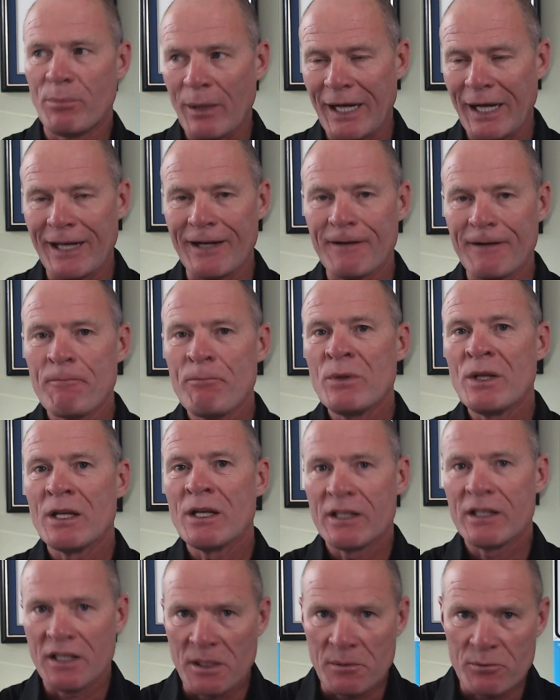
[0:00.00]
But
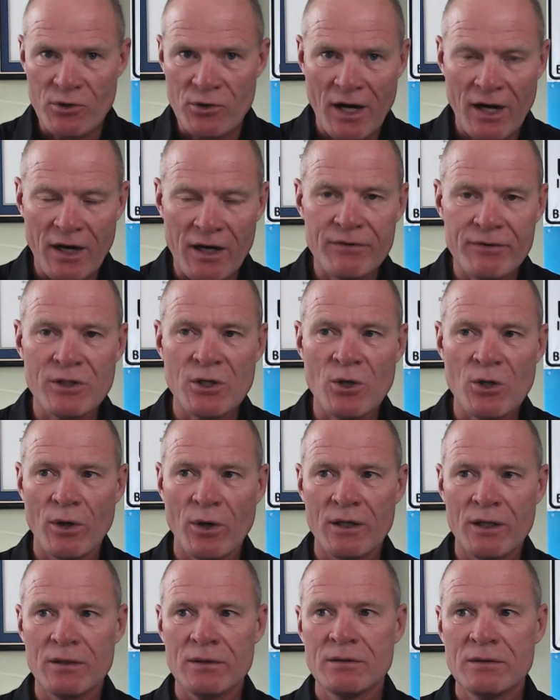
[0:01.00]
keep track of the
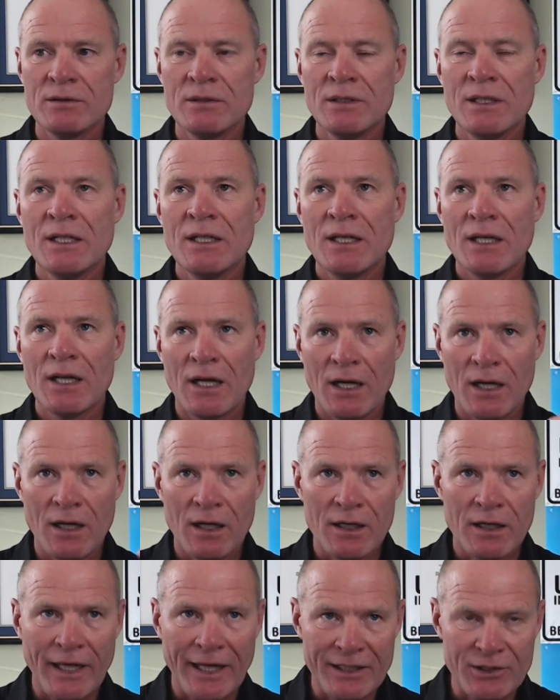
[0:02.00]
oil
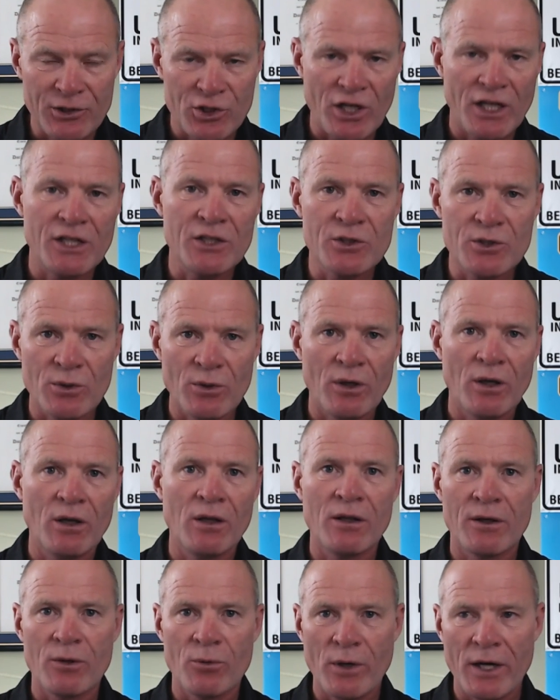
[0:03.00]
and change the oil
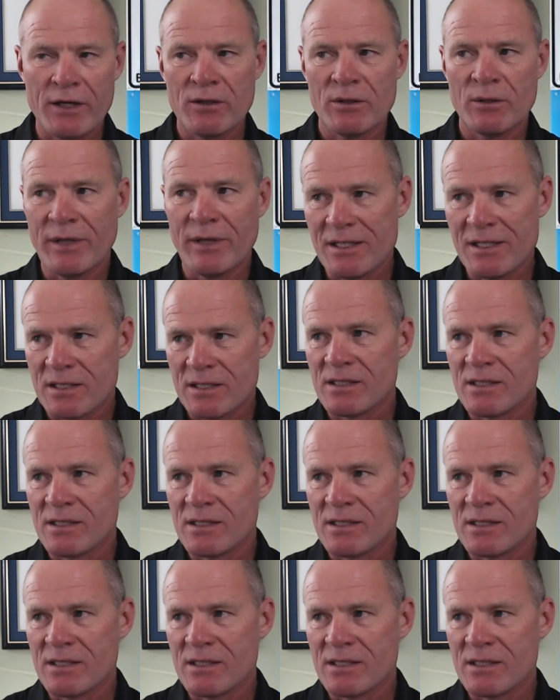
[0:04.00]
on a regular basis.